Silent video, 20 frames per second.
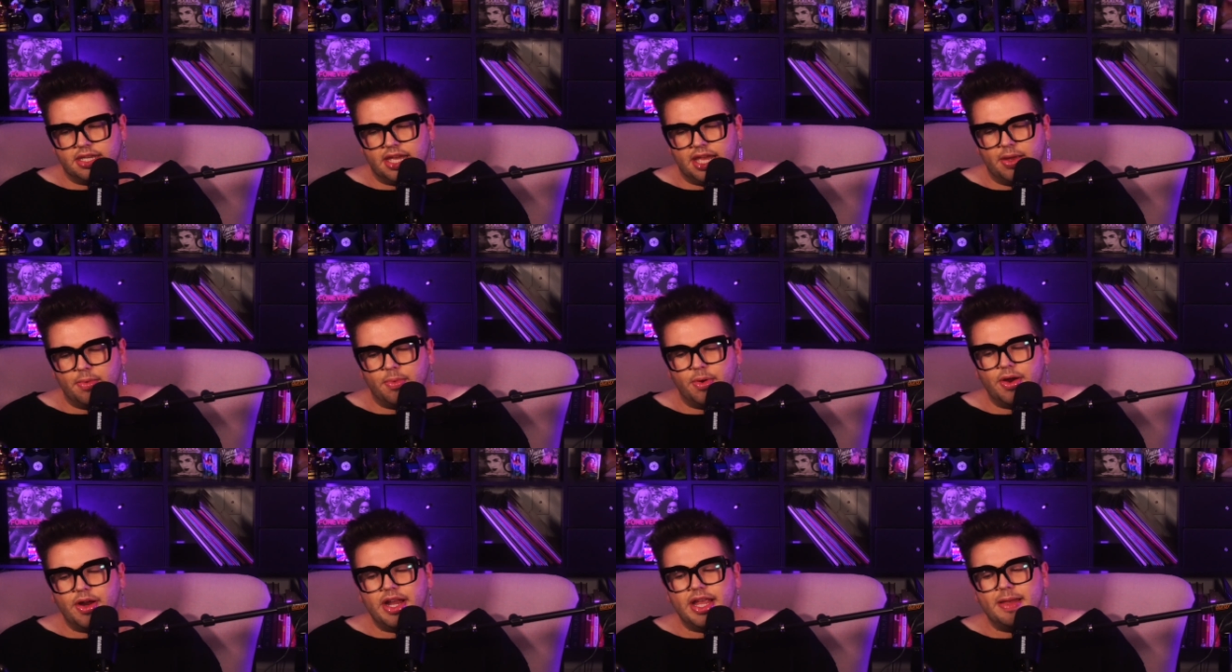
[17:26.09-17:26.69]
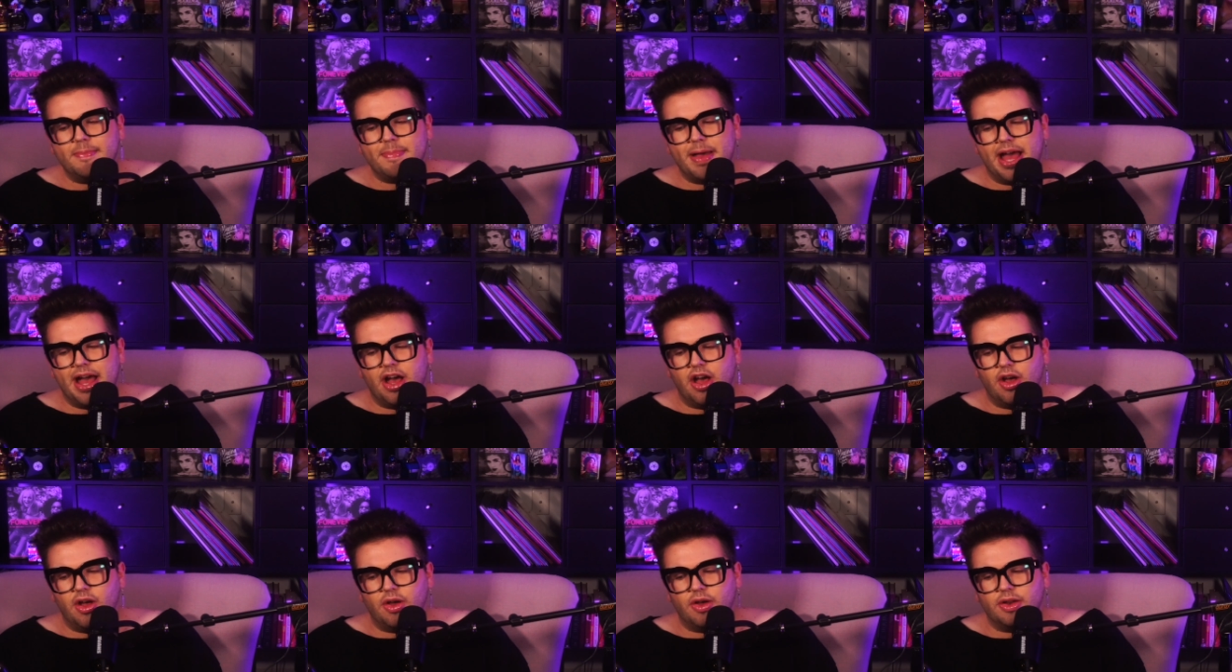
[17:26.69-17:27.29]
I worry
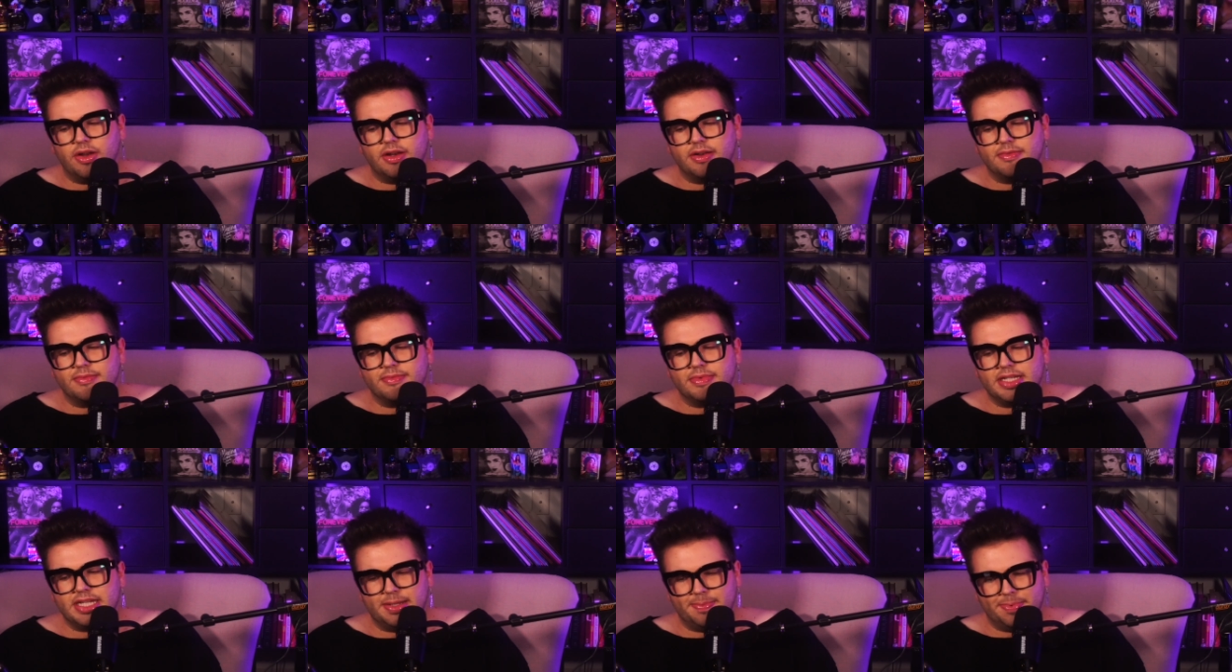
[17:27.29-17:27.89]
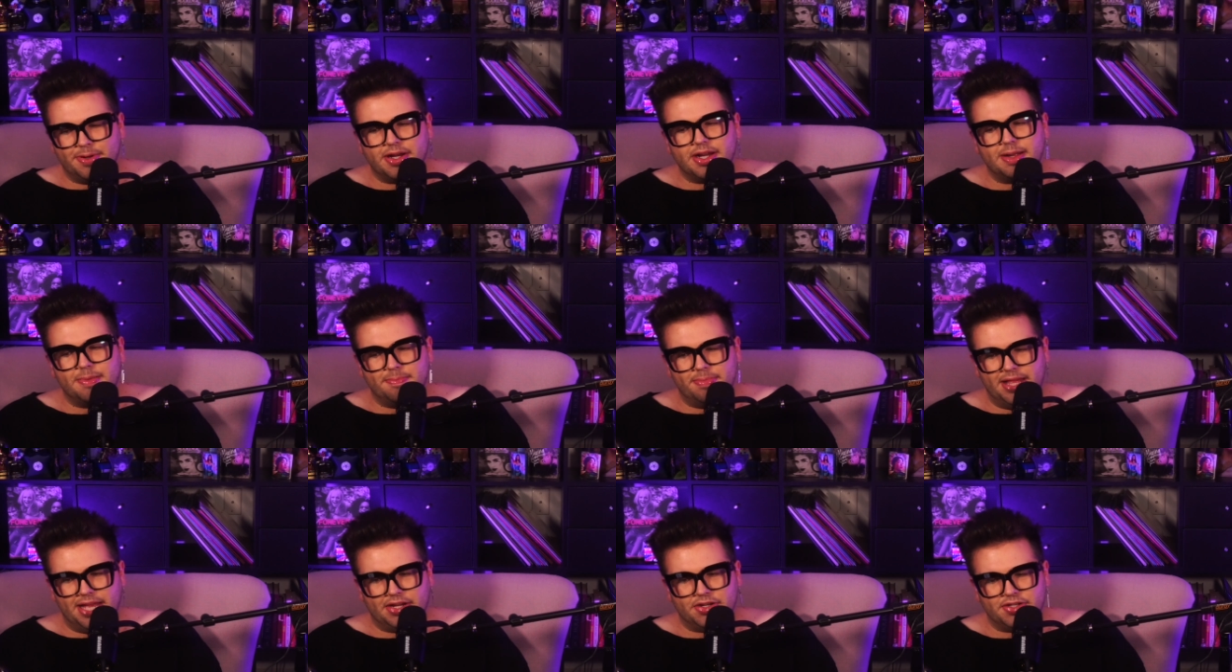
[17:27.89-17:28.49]
about deeper
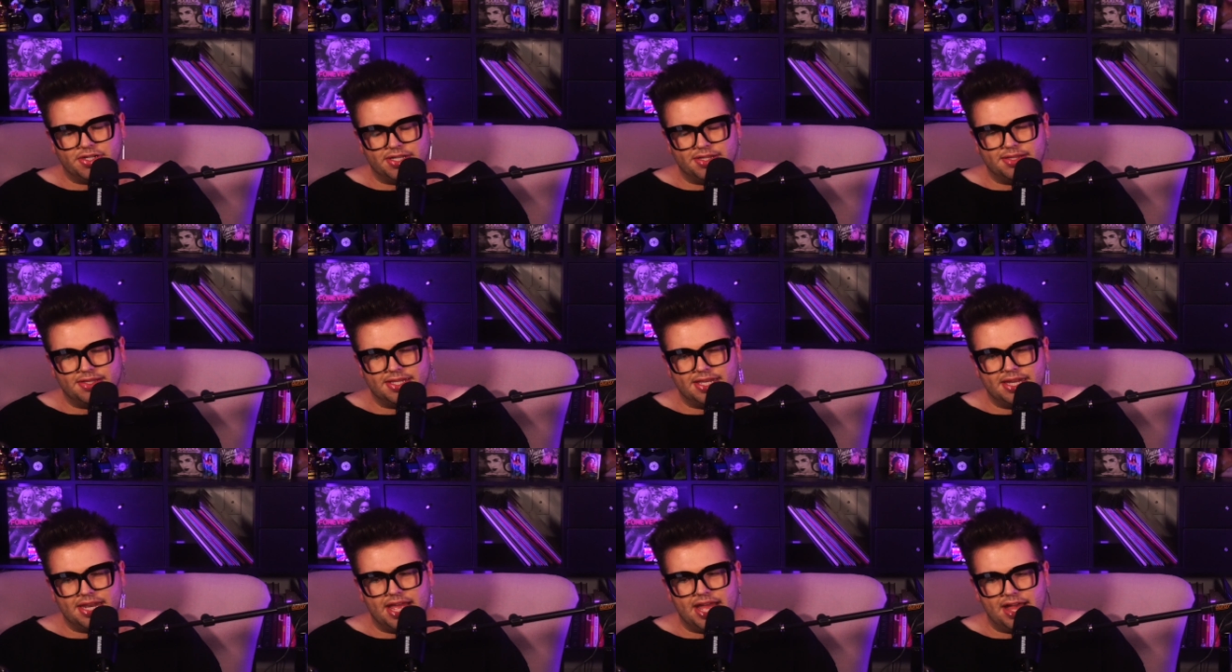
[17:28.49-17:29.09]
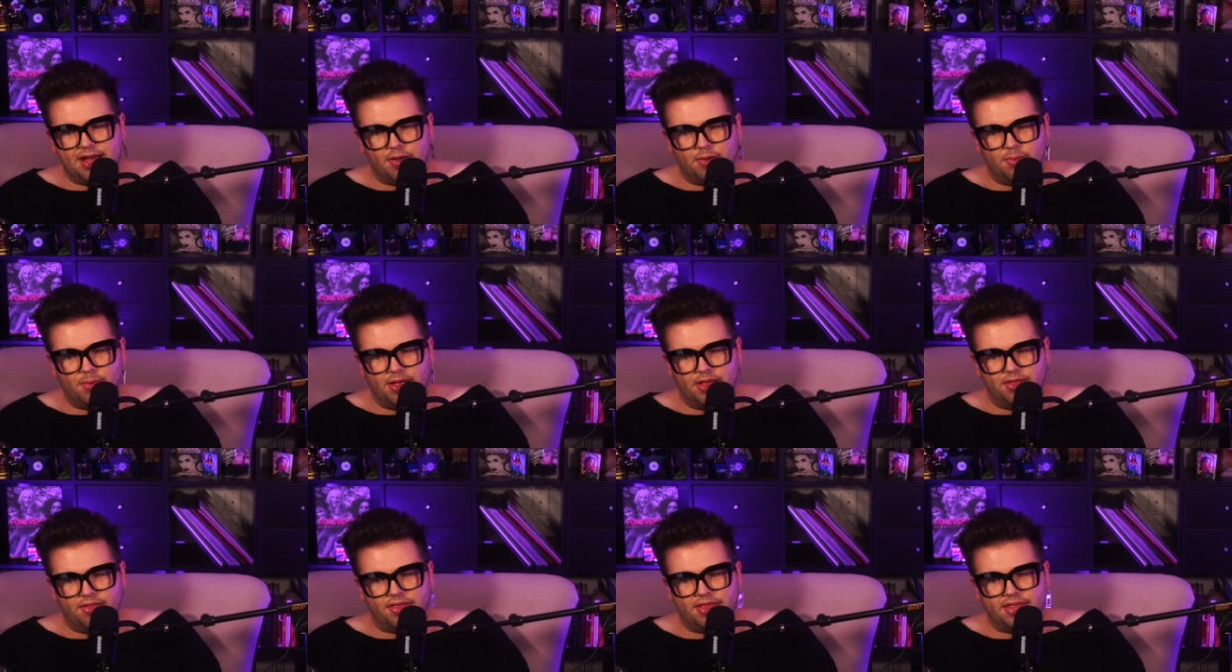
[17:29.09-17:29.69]
complexions and how
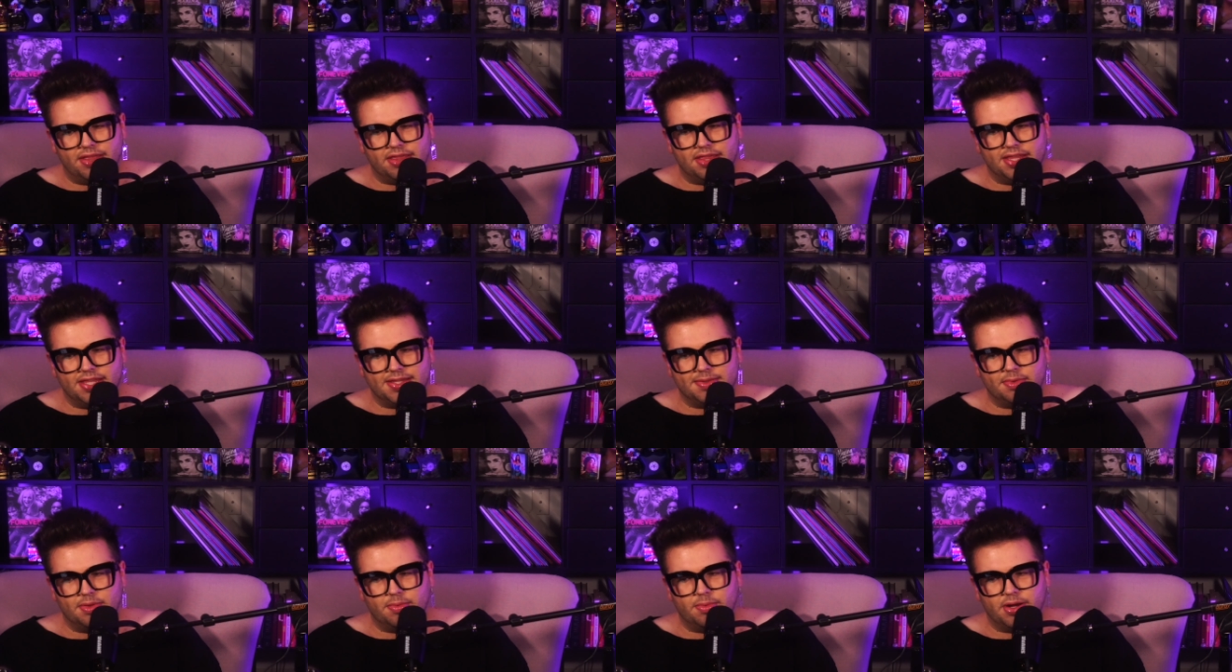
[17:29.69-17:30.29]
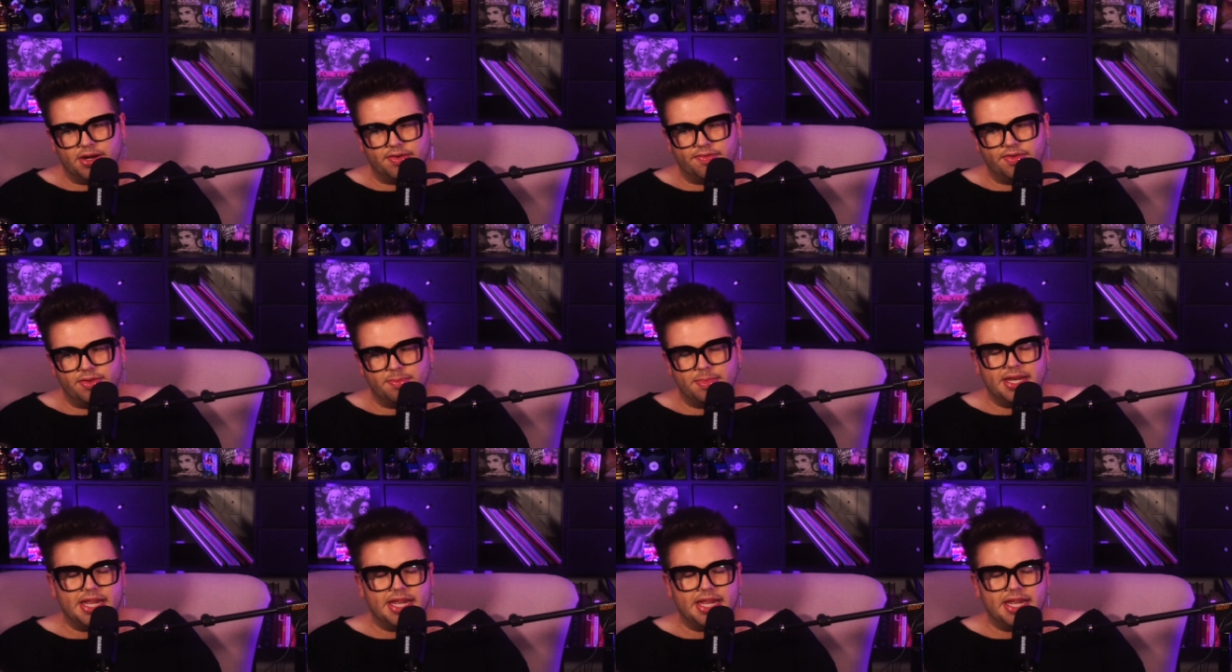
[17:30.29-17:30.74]
well that this will work for them.